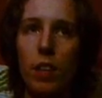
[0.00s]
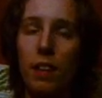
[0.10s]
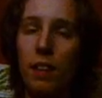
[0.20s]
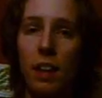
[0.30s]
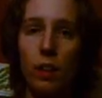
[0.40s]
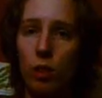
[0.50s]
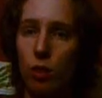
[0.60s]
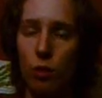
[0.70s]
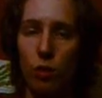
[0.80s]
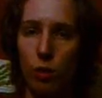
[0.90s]
In that you can
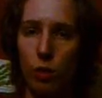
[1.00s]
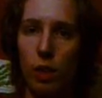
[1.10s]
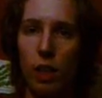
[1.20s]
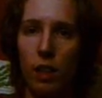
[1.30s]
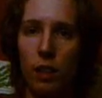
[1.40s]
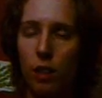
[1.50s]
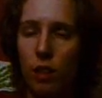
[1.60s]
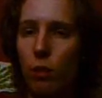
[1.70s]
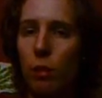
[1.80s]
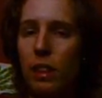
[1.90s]
also, you can
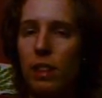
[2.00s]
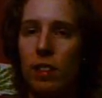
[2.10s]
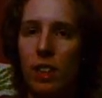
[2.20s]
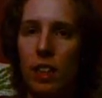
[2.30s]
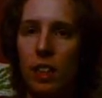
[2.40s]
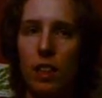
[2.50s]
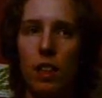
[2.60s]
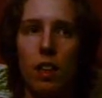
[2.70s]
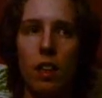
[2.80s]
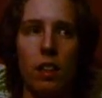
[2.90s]
already see
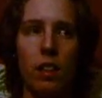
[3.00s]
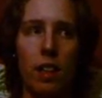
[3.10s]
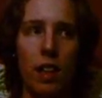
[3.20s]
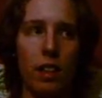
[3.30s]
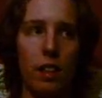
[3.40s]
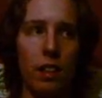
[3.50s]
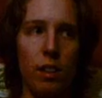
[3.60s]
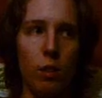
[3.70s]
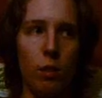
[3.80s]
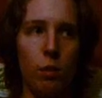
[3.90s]
that, you
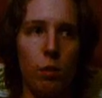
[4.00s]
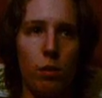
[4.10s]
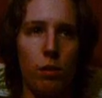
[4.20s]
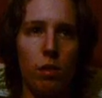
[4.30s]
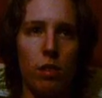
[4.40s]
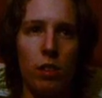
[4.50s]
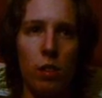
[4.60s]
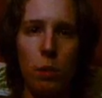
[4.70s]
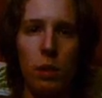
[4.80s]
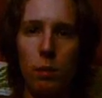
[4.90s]
know,
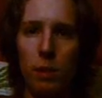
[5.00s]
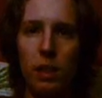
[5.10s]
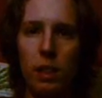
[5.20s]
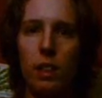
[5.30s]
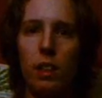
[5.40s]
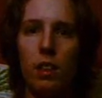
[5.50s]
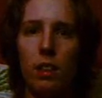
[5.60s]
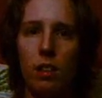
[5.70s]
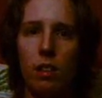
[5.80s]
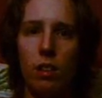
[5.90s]
nobody really
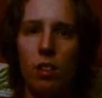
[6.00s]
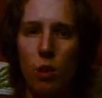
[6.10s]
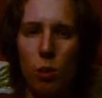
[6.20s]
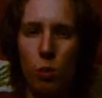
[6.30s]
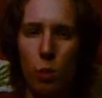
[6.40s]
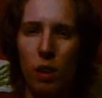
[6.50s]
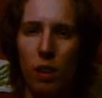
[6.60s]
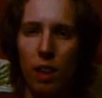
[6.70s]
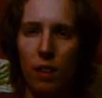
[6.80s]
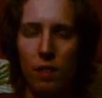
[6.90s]
knows what
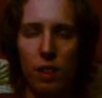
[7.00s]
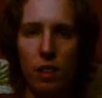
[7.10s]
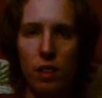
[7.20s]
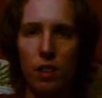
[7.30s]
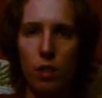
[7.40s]
life is.